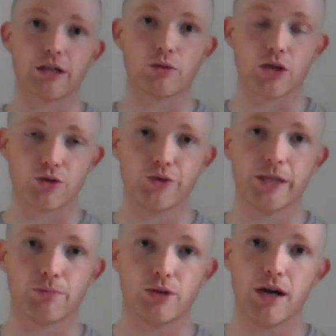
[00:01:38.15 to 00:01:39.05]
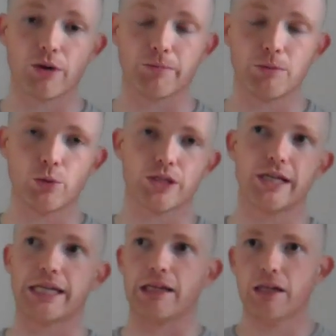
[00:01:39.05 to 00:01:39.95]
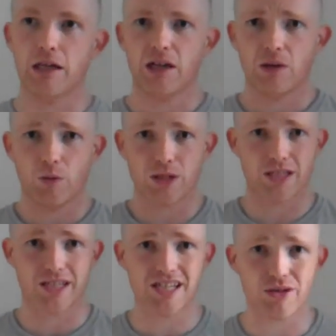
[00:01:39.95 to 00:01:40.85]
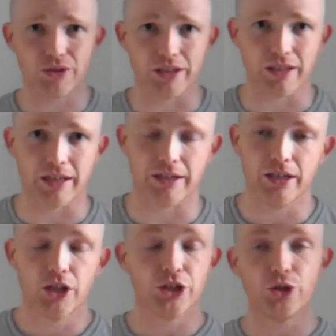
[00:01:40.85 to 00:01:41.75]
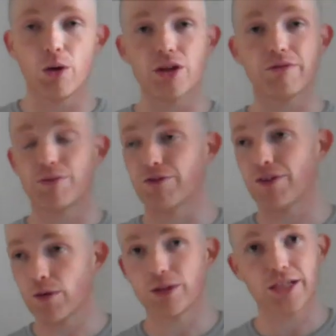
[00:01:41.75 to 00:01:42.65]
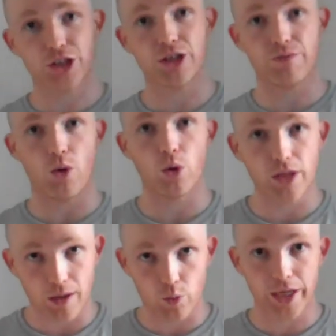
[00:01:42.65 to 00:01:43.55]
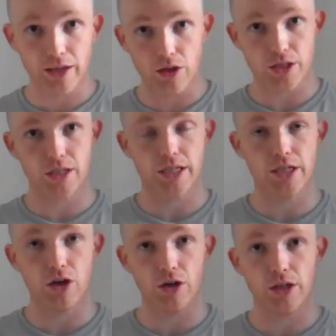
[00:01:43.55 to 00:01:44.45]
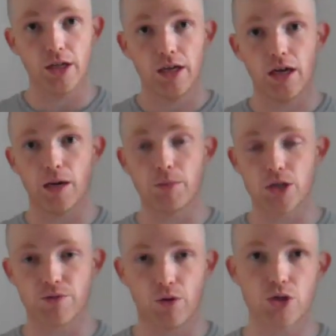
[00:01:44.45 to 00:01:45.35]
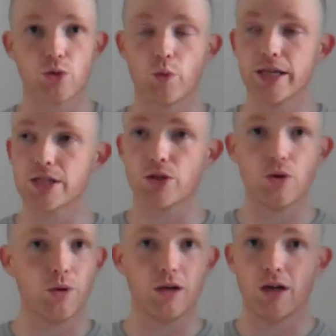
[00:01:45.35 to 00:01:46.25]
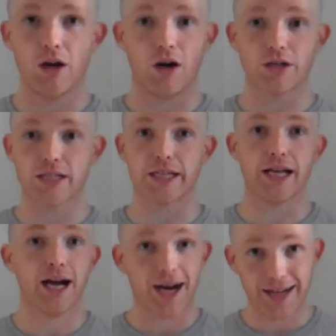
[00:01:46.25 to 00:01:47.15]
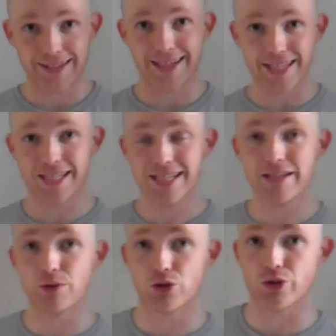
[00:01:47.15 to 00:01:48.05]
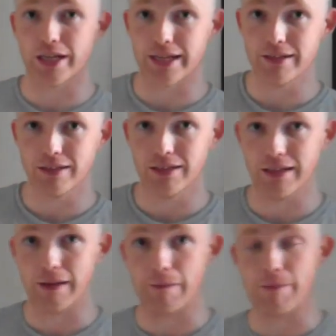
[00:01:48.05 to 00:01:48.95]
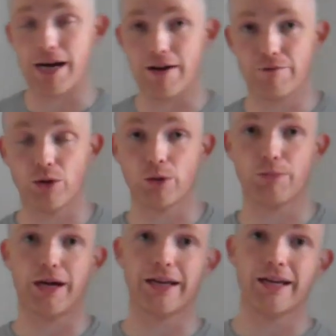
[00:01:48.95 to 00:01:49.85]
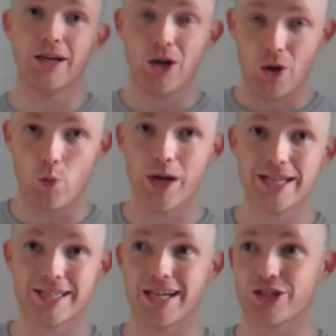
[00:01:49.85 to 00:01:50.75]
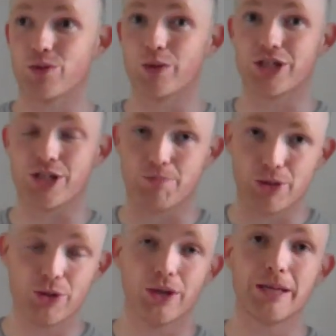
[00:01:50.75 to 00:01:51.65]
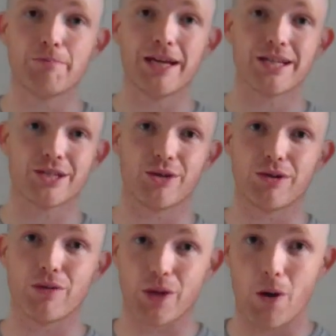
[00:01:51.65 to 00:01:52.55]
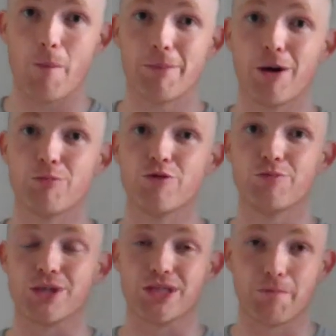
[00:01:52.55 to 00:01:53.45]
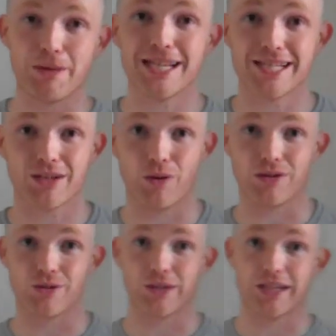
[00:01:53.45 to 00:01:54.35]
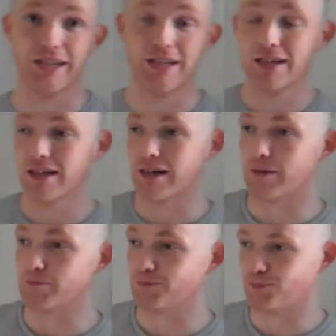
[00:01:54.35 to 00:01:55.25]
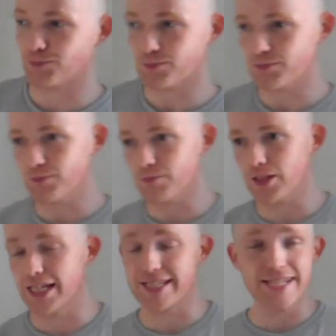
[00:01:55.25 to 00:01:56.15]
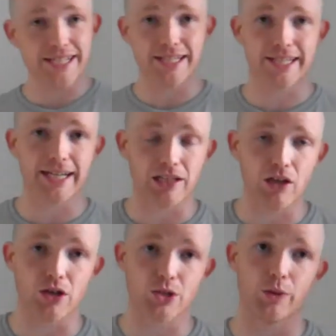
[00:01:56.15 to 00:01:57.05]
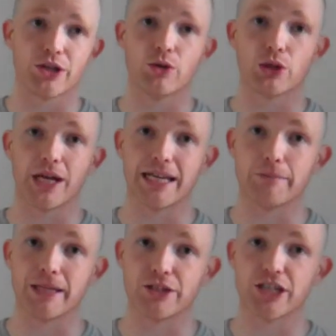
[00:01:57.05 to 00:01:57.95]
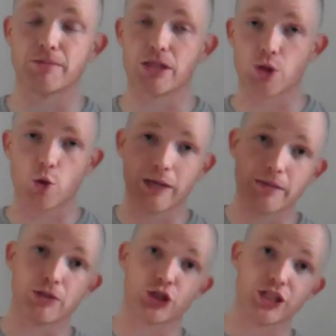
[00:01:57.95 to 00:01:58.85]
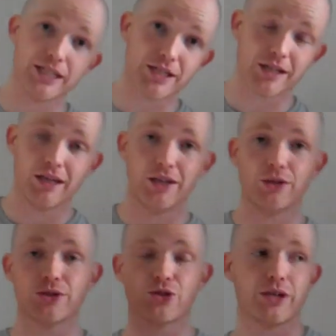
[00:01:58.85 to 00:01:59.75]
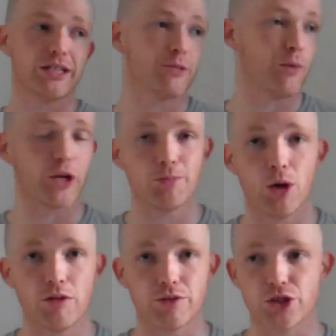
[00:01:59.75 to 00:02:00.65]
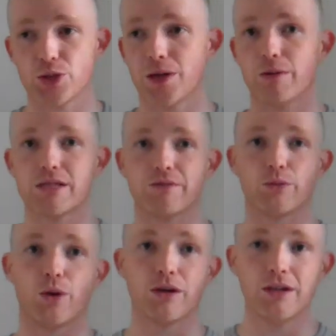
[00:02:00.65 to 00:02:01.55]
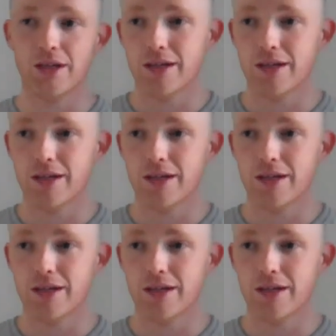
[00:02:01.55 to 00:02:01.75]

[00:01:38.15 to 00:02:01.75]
I was really proud, and people were saying, what's the secret? And you know what, the foundation of all that weight loss that he got, as far as the weights go, honestly, high intensity interval training, followed by a weight session which is purely based around the compound movements, the basic ones, okay? It's easy to get lost when you go into any big gym. There's so many machines. You can train each body part for 2 hours if you want.